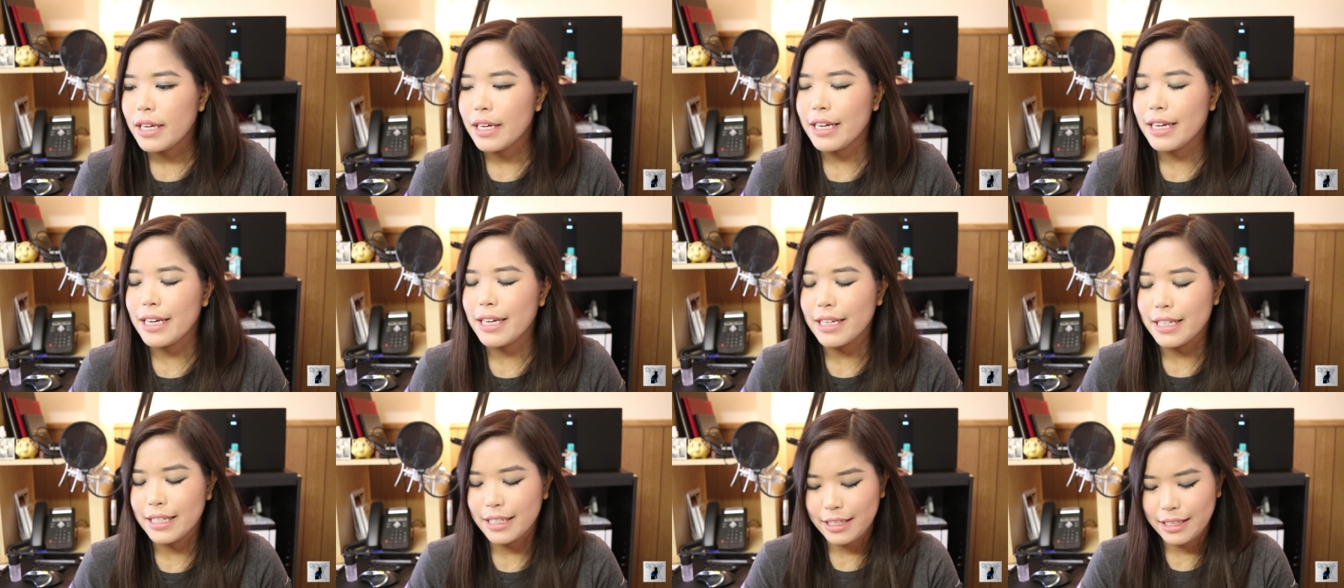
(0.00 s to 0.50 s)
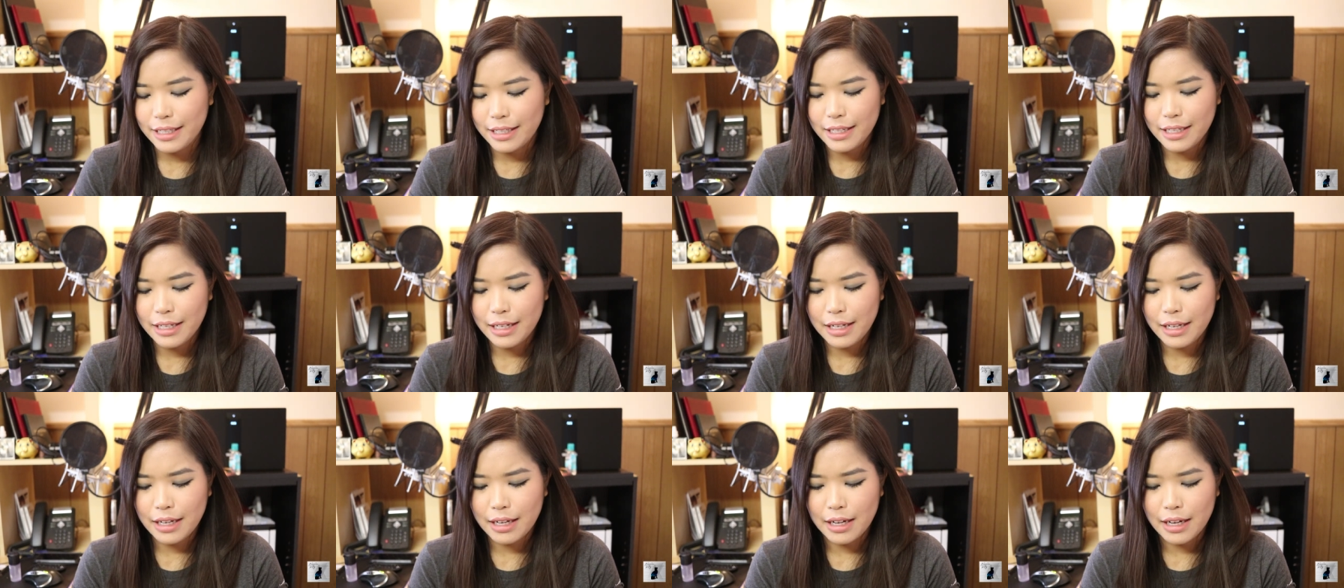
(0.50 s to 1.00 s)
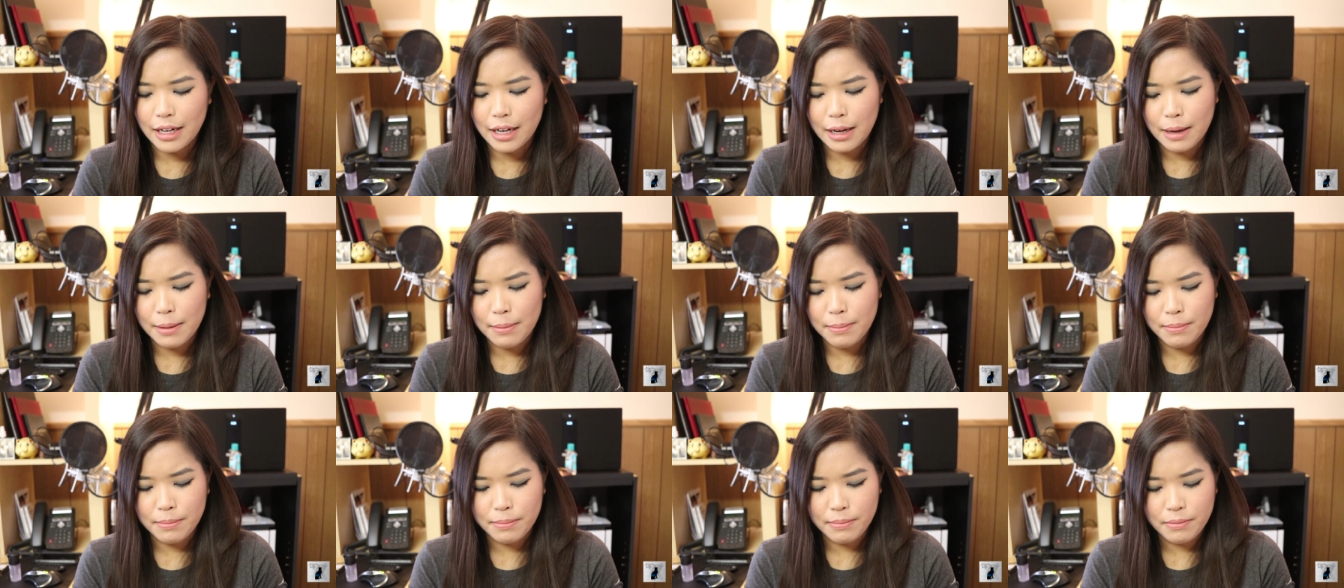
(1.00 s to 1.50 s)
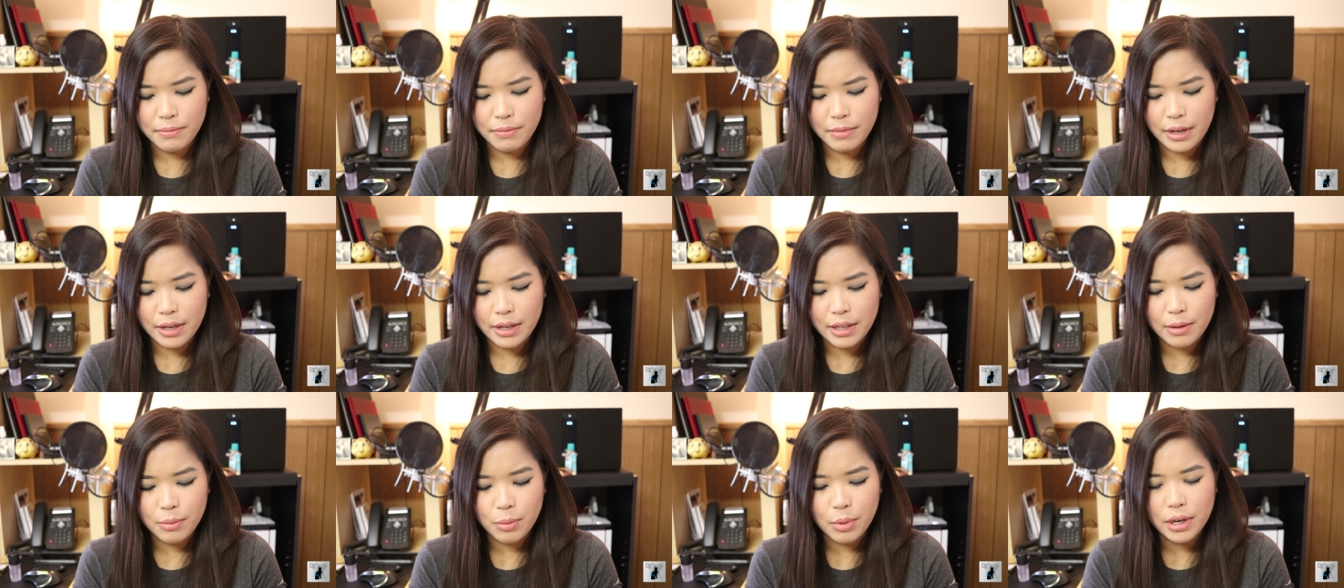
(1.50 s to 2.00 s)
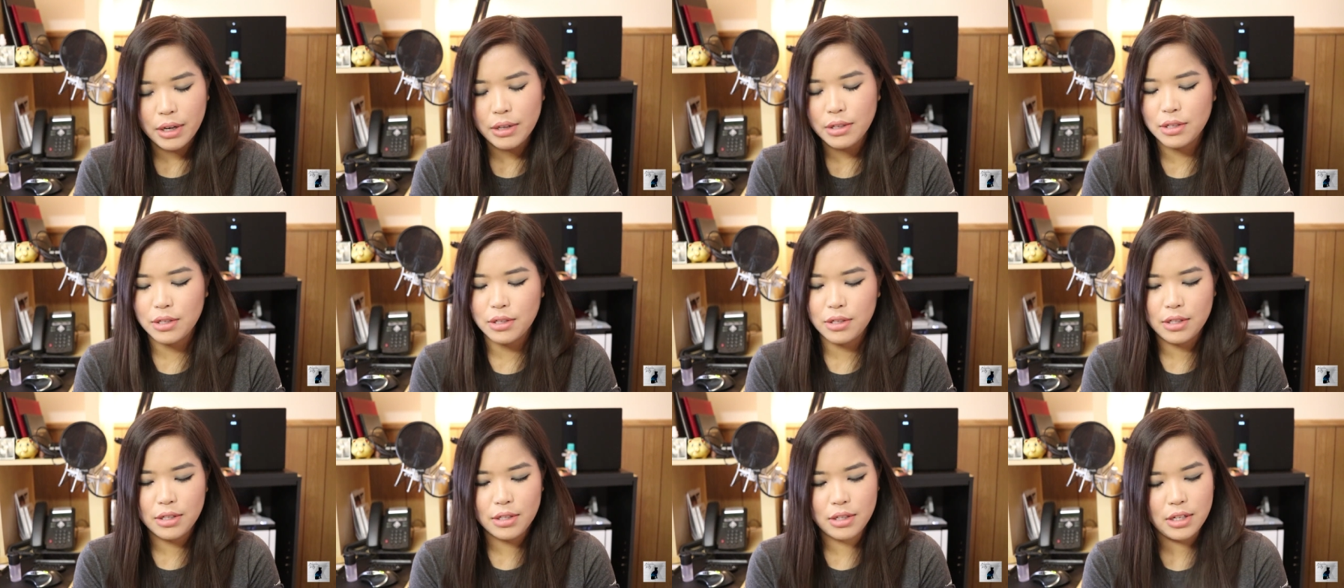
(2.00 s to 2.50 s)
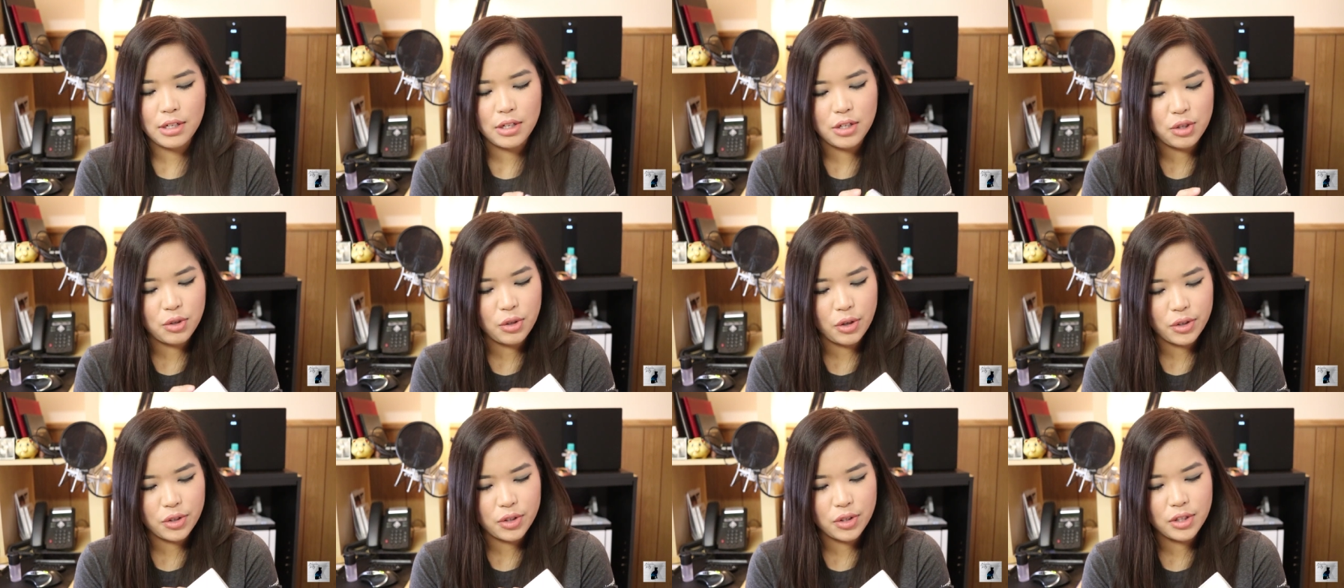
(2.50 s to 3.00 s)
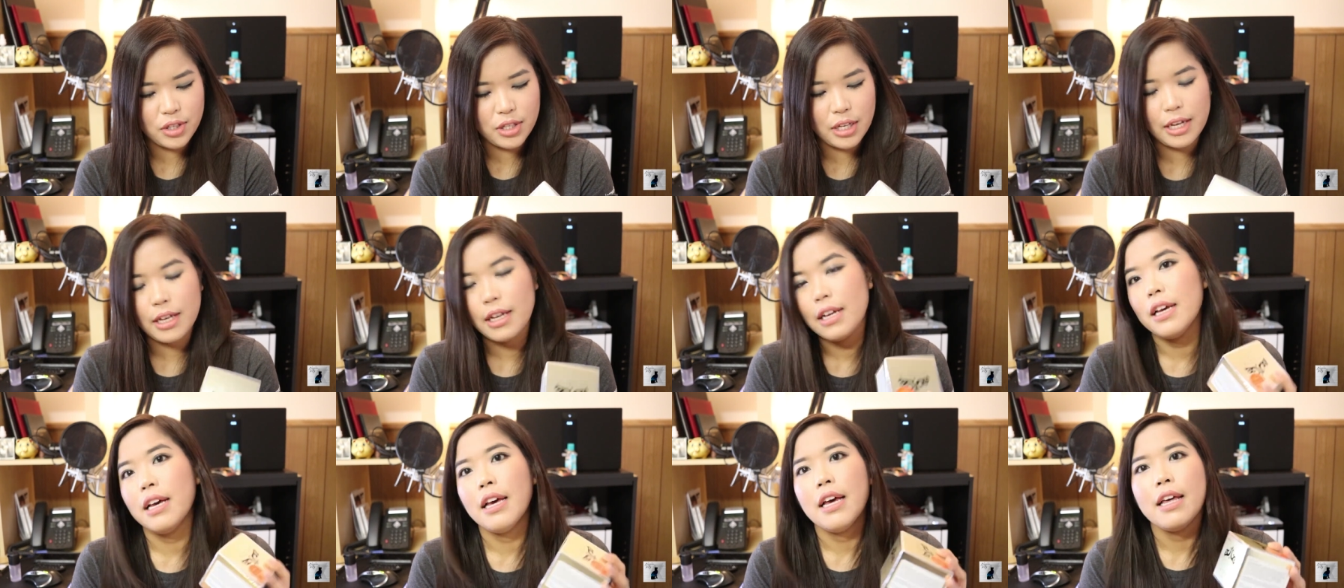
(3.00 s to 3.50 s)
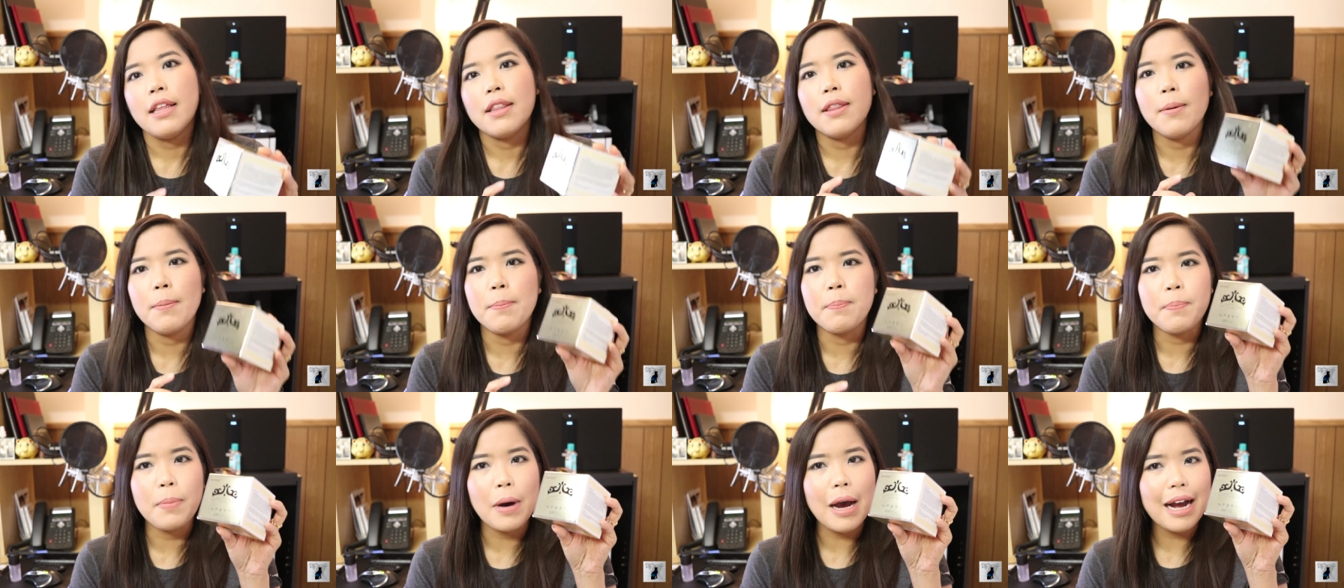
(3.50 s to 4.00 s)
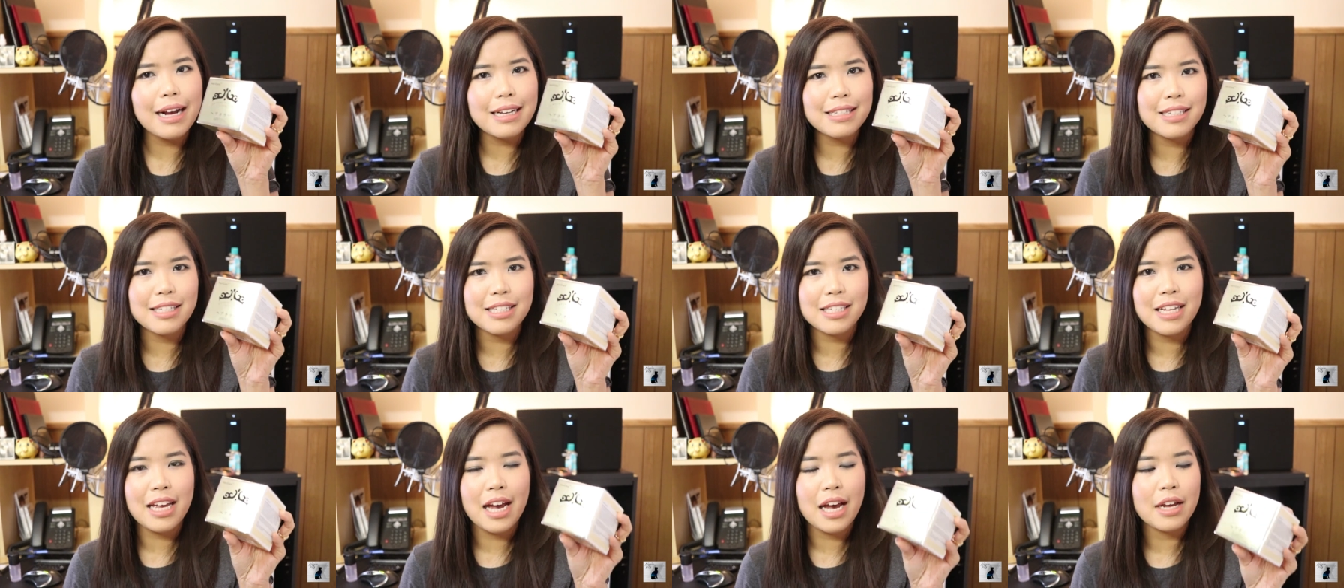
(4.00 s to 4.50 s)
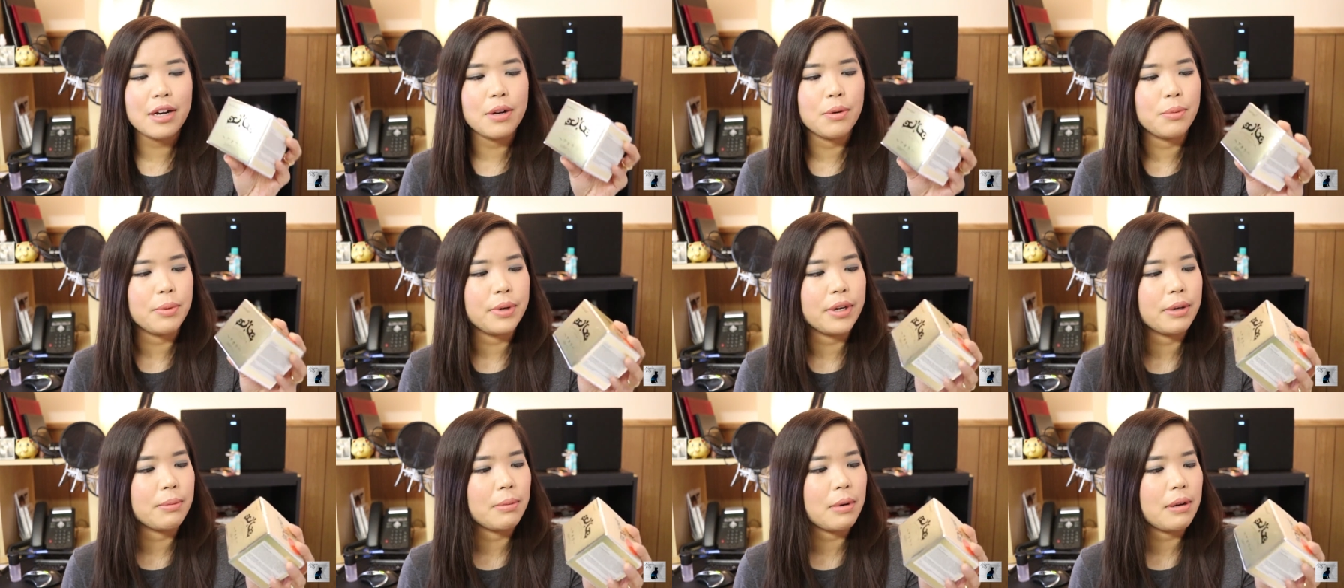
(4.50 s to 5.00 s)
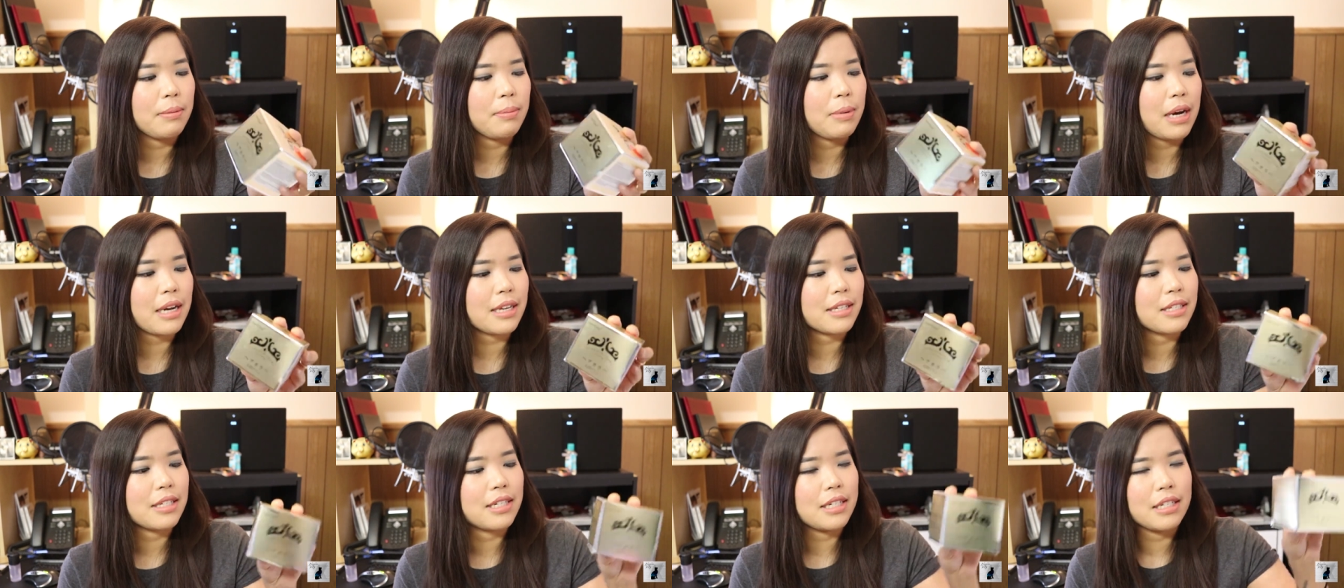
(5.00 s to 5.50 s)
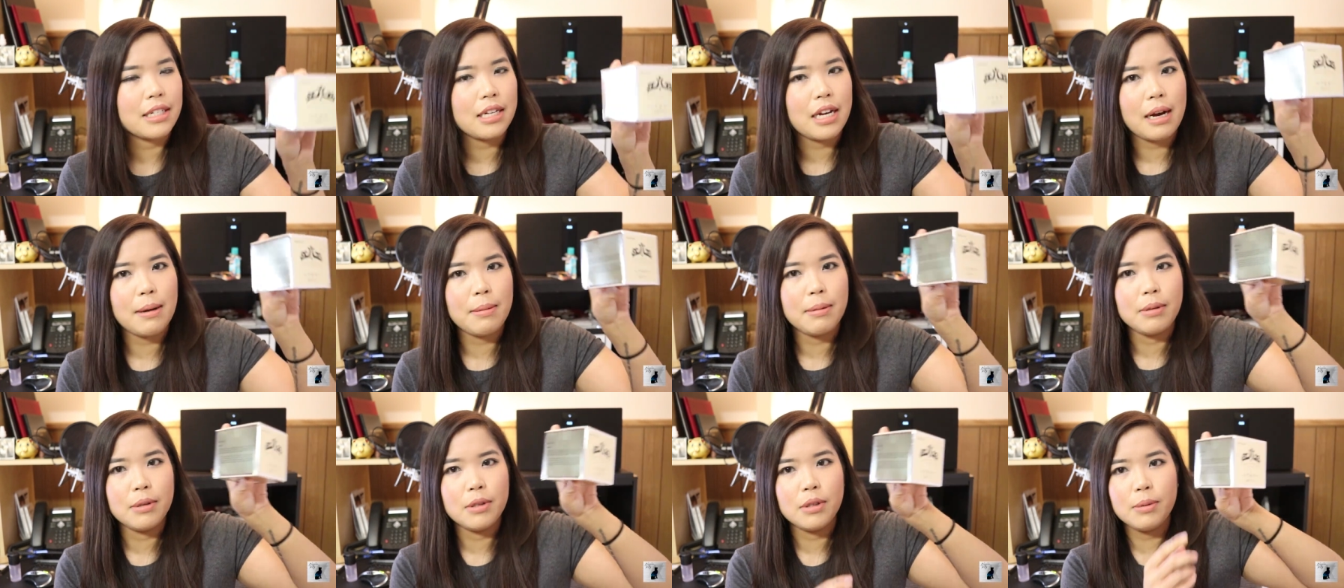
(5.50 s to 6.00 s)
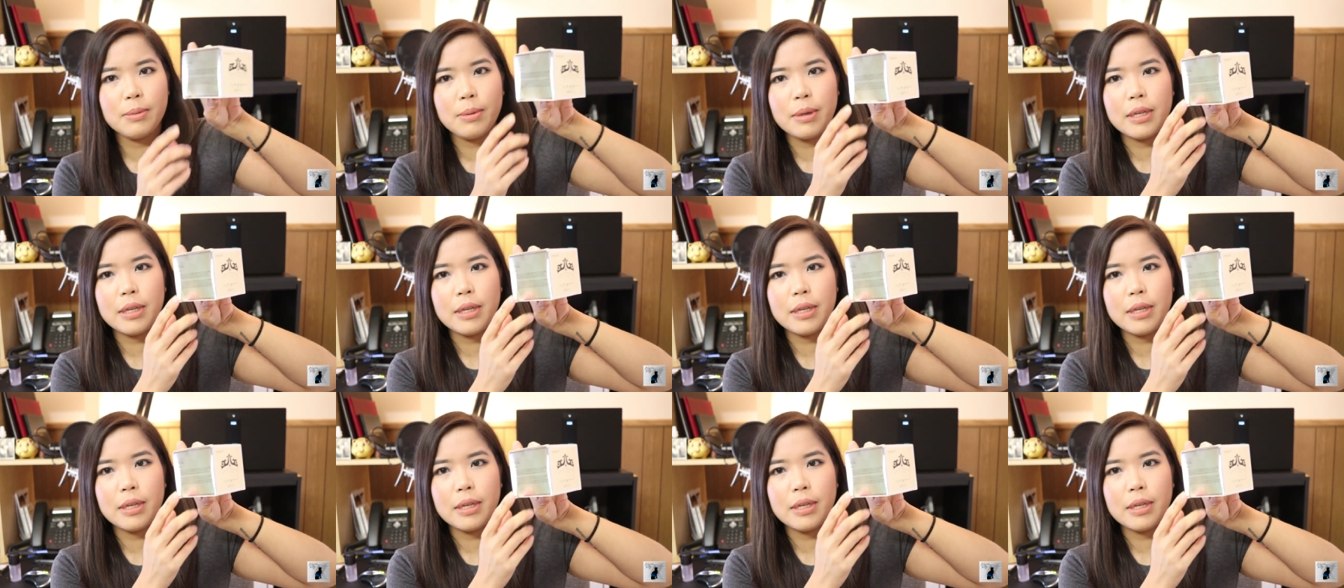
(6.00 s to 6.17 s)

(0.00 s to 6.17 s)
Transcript: And um, what else do the instructions say? The box is kind of weird. My box did come a little